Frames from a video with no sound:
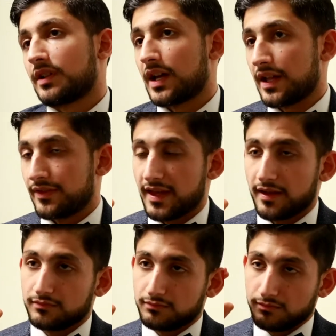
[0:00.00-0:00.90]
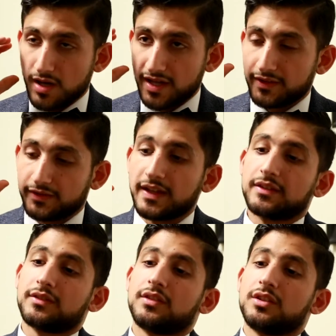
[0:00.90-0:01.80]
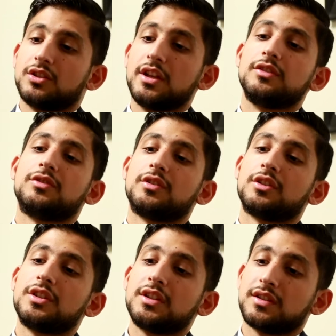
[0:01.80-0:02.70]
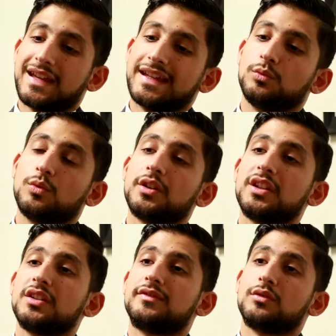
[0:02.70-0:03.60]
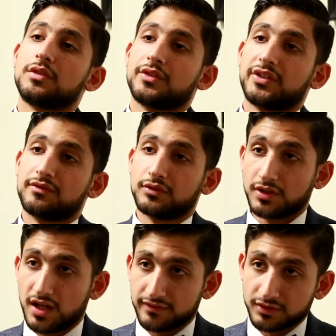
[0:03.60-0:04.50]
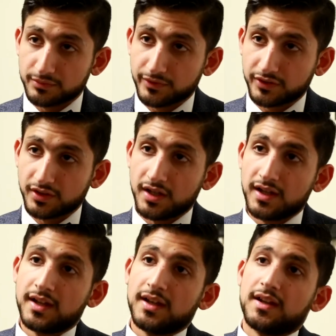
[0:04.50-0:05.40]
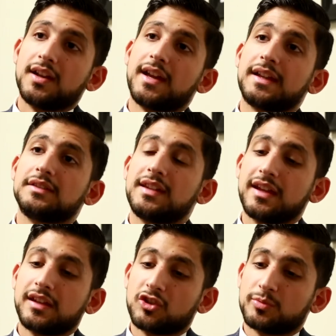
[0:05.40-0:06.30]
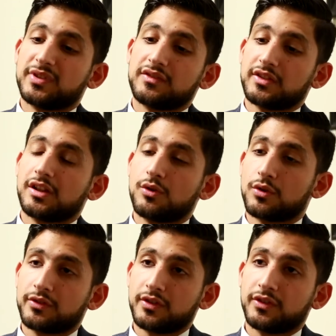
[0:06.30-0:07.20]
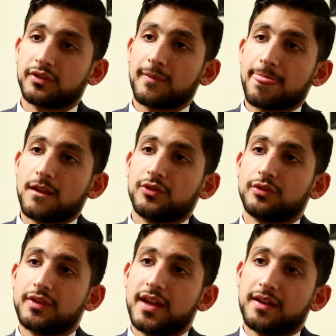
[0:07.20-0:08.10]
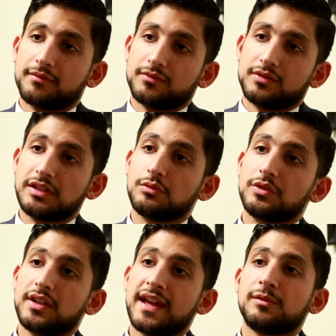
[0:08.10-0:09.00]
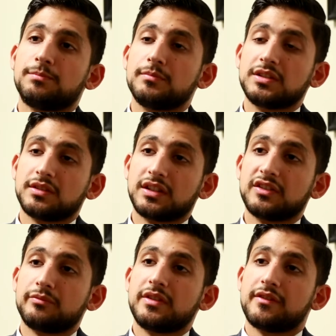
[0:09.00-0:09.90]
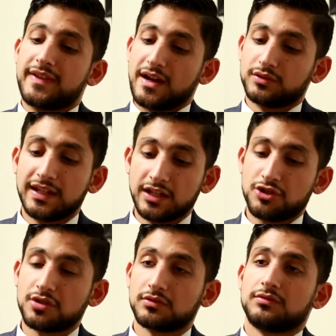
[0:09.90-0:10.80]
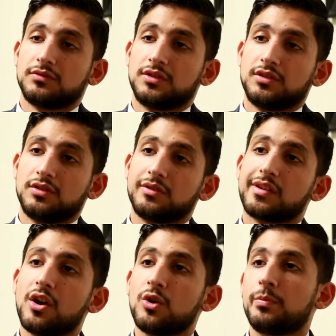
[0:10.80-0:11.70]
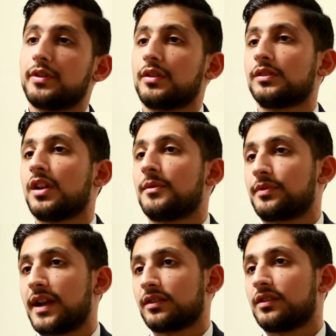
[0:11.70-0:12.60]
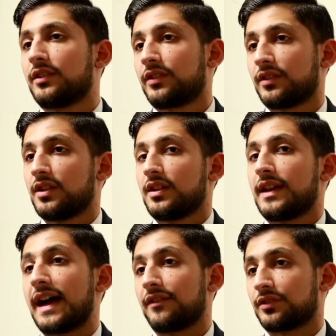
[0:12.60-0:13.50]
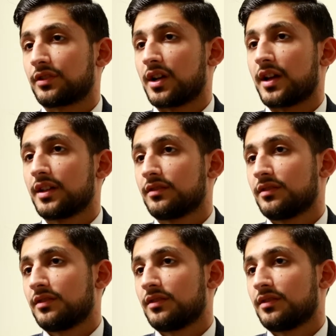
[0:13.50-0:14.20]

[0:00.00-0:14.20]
I had that mindset, interning and working for several law firms and taking specific courses so that it would help me and give me the foundation to open a law practice after I